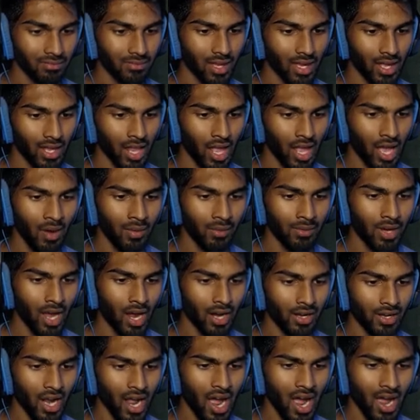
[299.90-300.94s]
Hello?
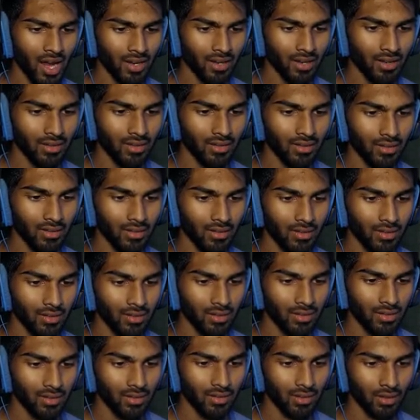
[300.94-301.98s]
Knock, knock.
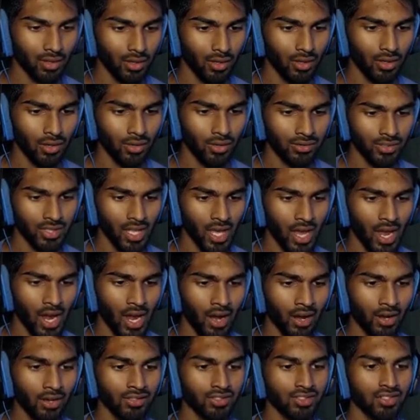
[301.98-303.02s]
Who's
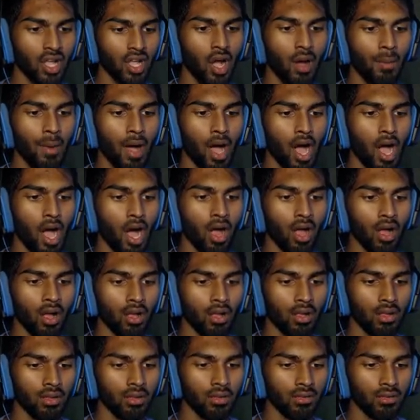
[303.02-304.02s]
there? Snowball.